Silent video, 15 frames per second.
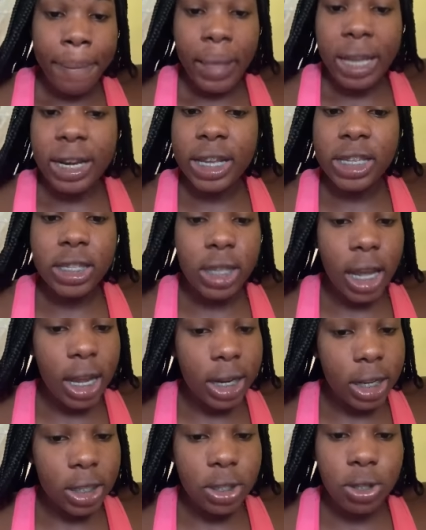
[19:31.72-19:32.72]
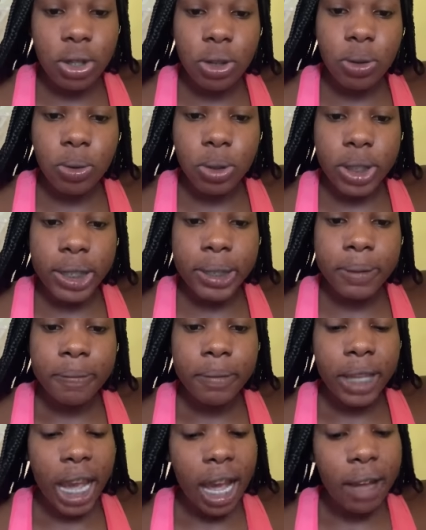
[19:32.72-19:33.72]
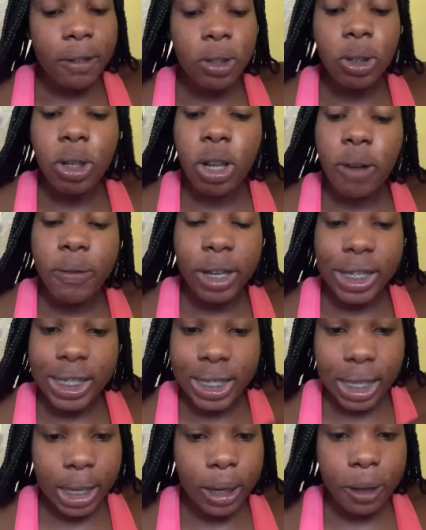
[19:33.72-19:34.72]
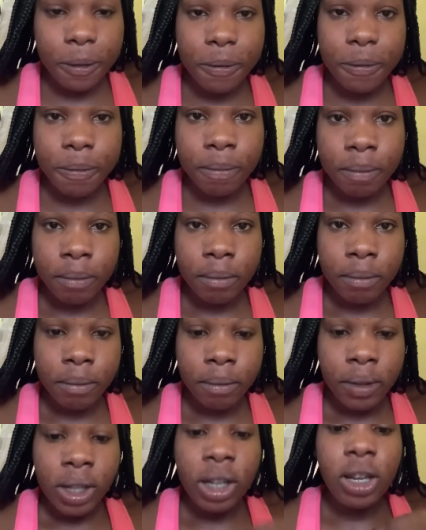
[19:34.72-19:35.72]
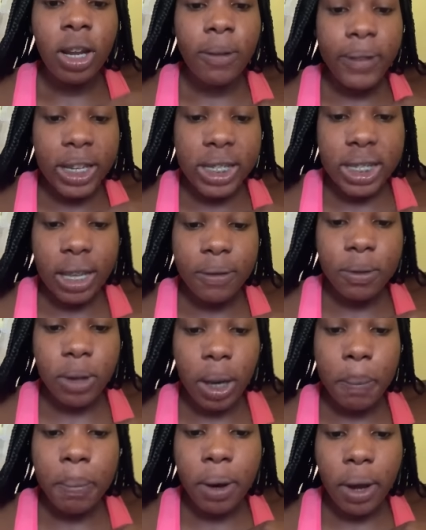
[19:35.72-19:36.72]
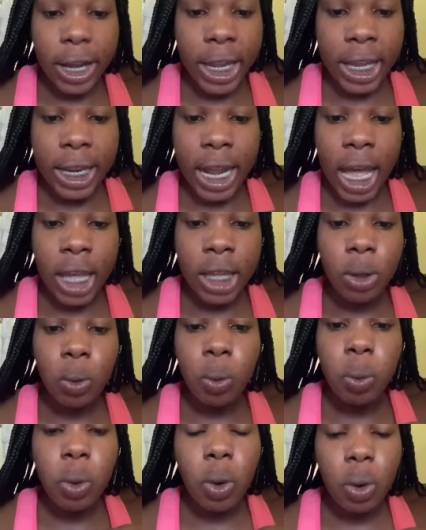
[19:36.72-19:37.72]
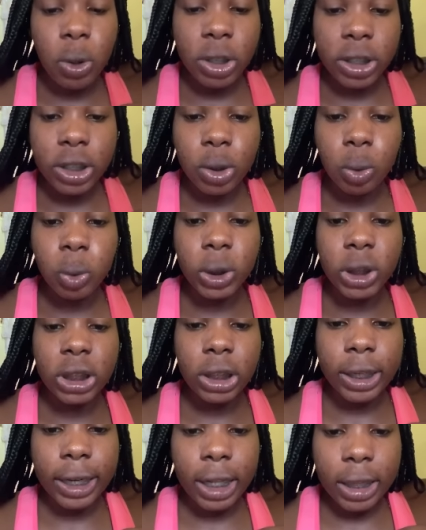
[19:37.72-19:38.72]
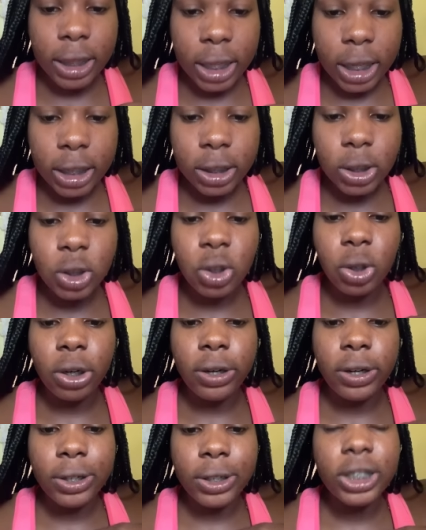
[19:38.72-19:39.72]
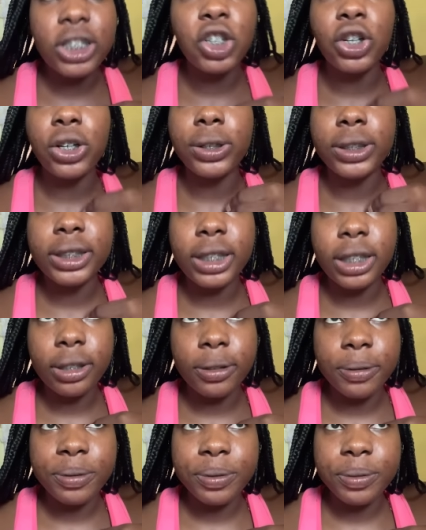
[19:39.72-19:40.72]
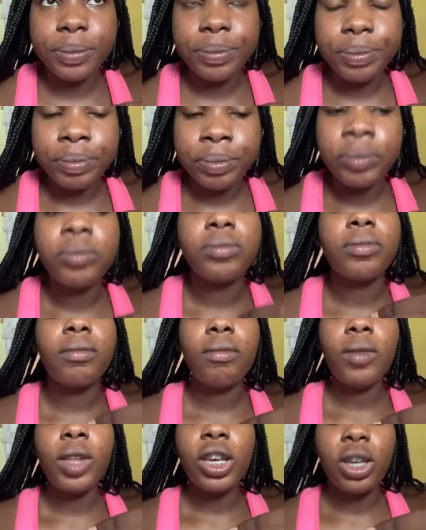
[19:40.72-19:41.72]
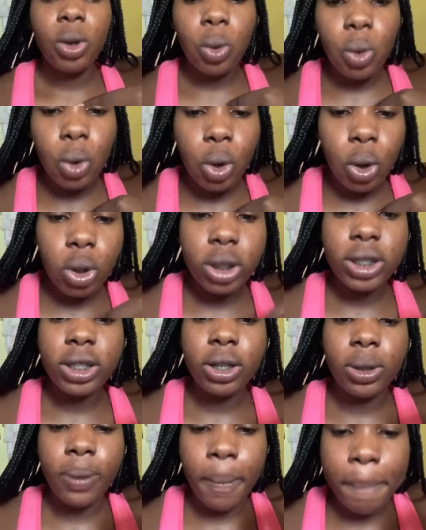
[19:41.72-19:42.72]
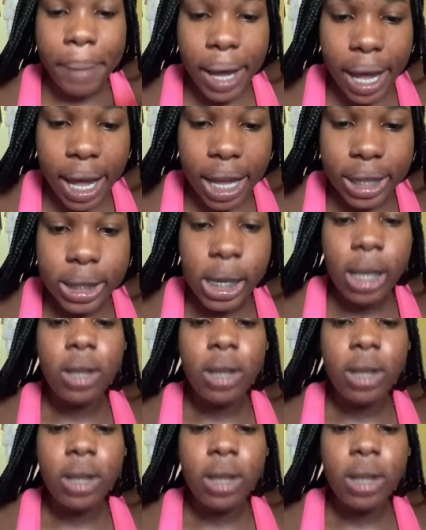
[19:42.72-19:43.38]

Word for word: And that's the honest truth. You have to love yourself. Love yourself to a point that you won't do certain things to hurt yourself. You won't go certain path